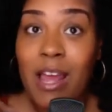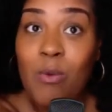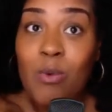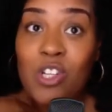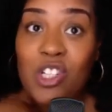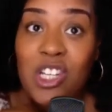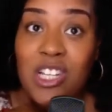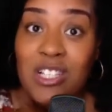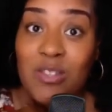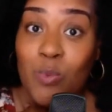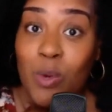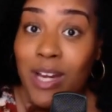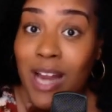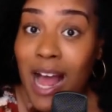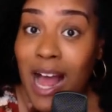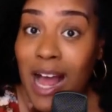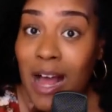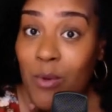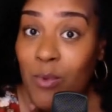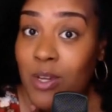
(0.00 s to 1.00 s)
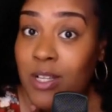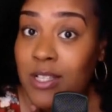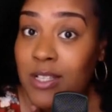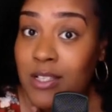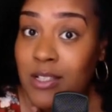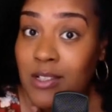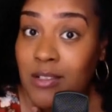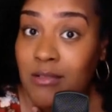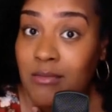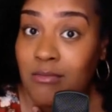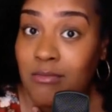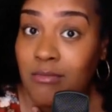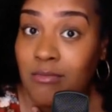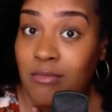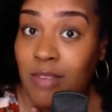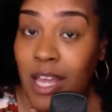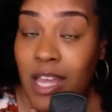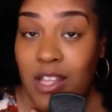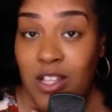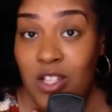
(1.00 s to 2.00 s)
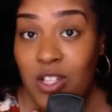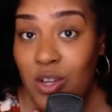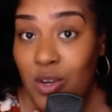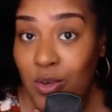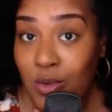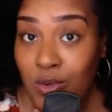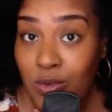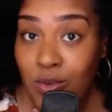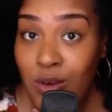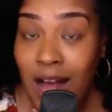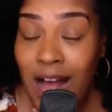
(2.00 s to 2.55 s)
was just when I was in school.